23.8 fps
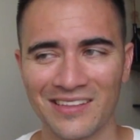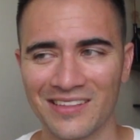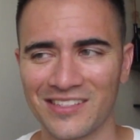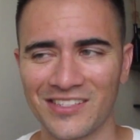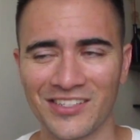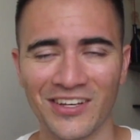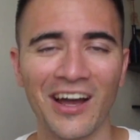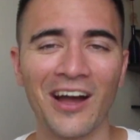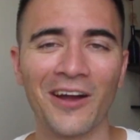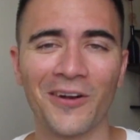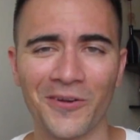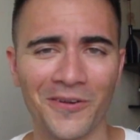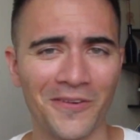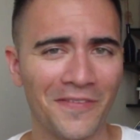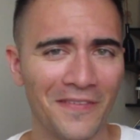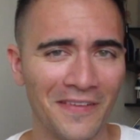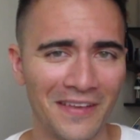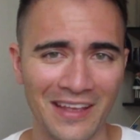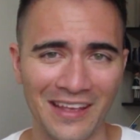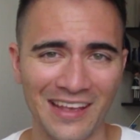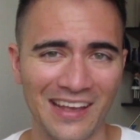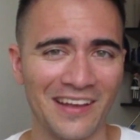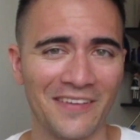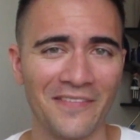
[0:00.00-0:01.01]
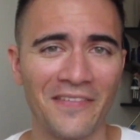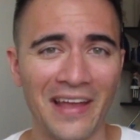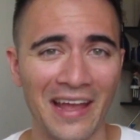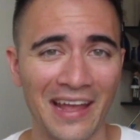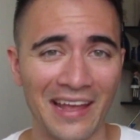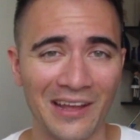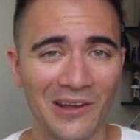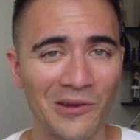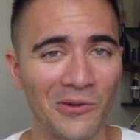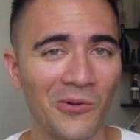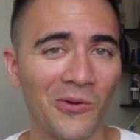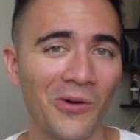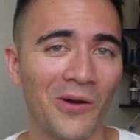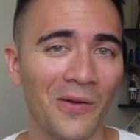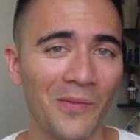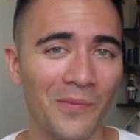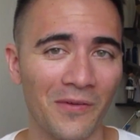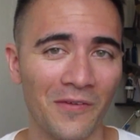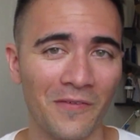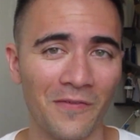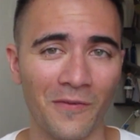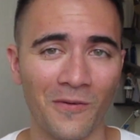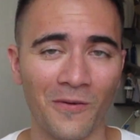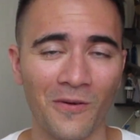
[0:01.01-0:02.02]
geography of Angkor
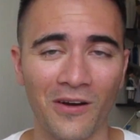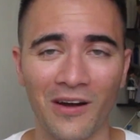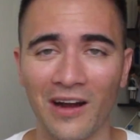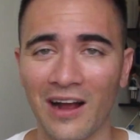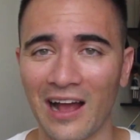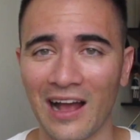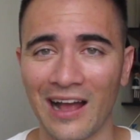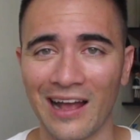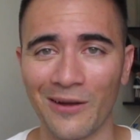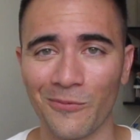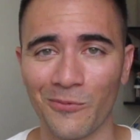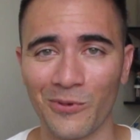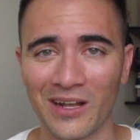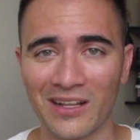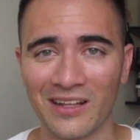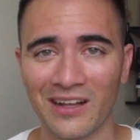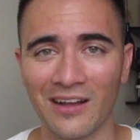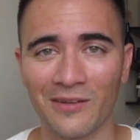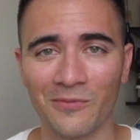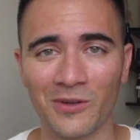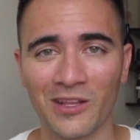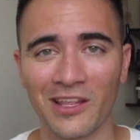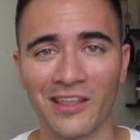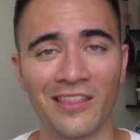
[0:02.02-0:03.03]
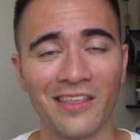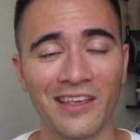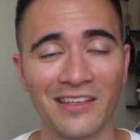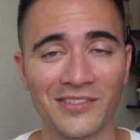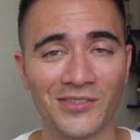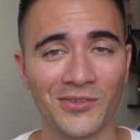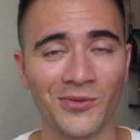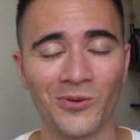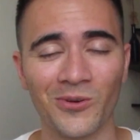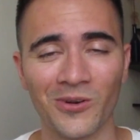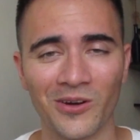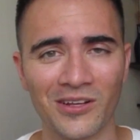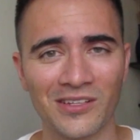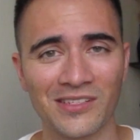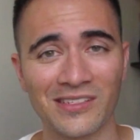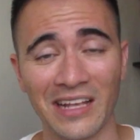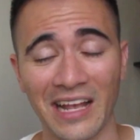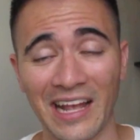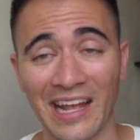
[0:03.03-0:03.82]
before I went on one of these tours,